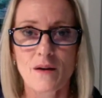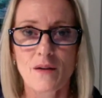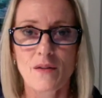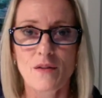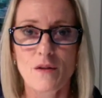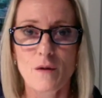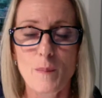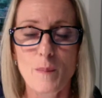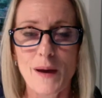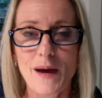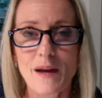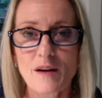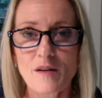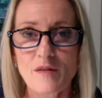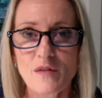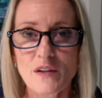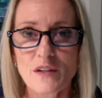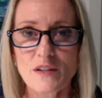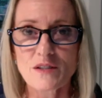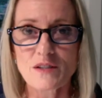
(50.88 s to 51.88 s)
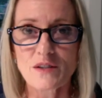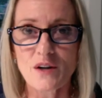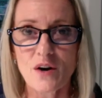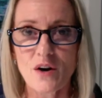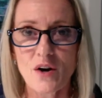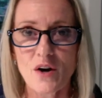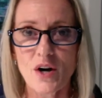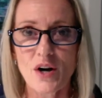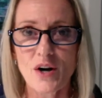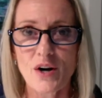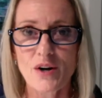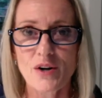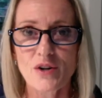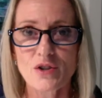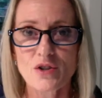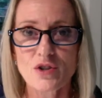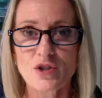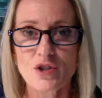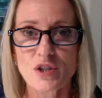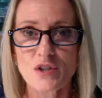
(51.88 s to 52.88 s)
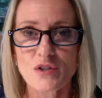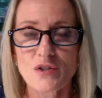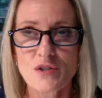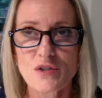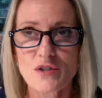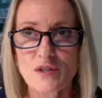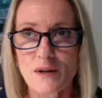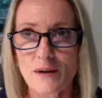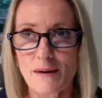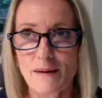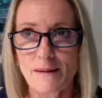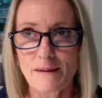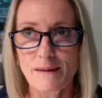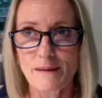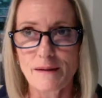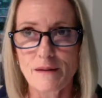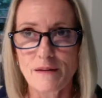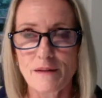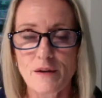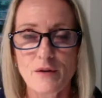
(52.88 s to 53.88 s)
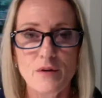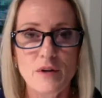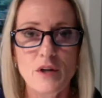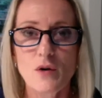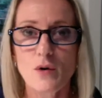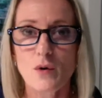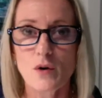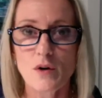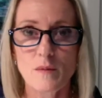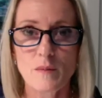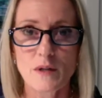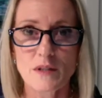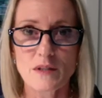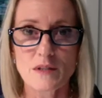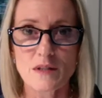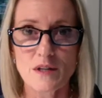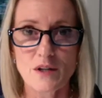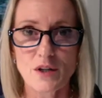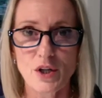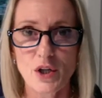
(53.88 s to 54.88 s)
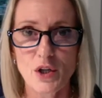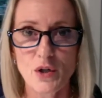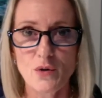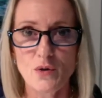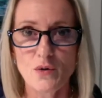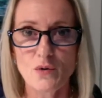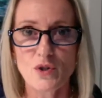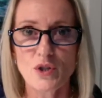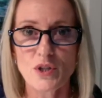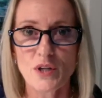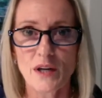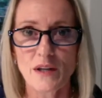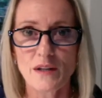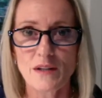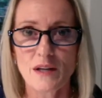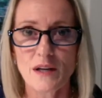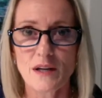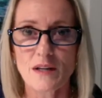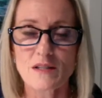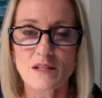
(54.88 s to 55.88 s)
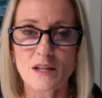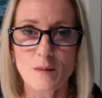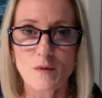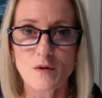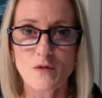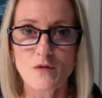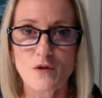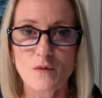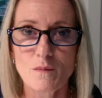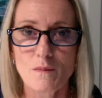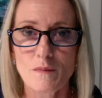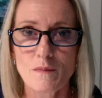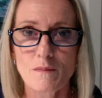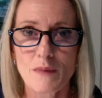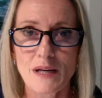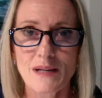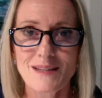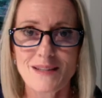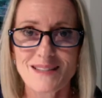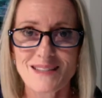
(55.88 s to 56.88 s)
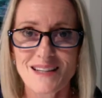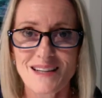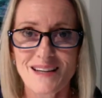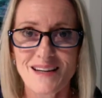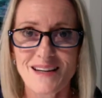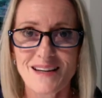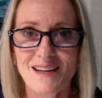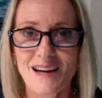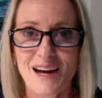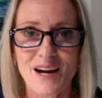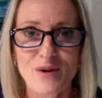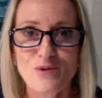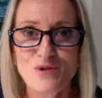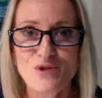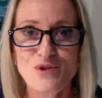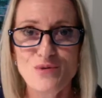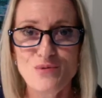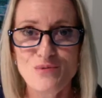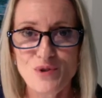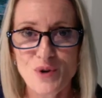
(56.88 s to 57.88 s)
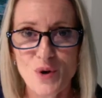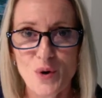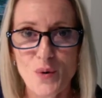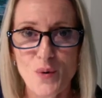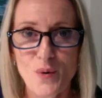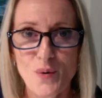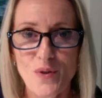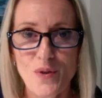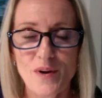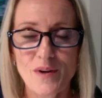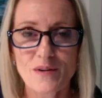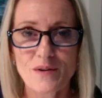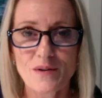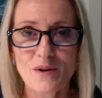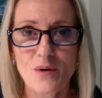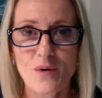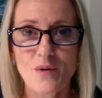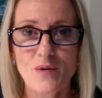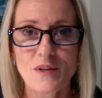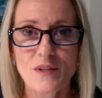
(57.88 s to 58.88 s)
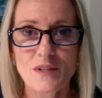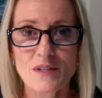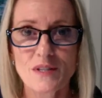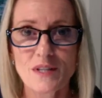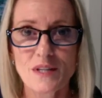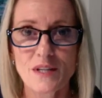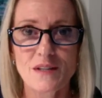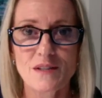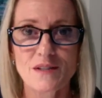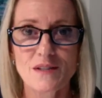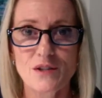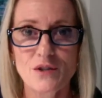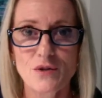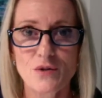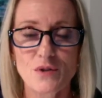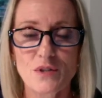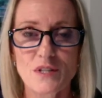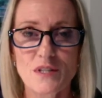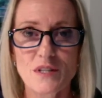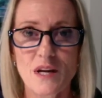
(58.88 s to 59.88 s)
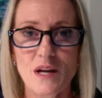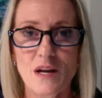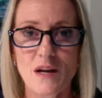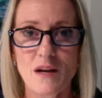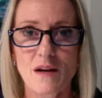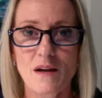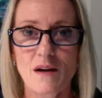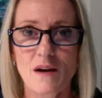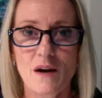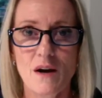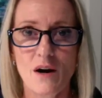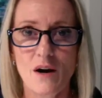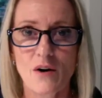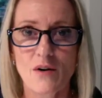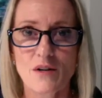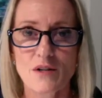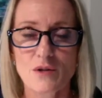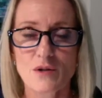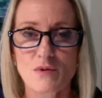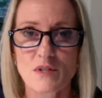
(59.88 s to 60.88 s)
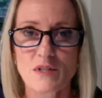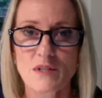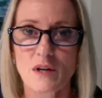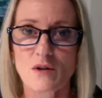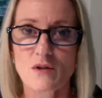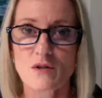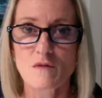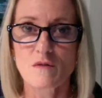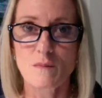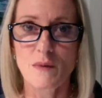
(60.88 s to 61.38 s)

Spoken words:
The benefits are just, they're enormous, they're huge. And yes, some of you might say, how do you know that all these things that you're saying are as a result of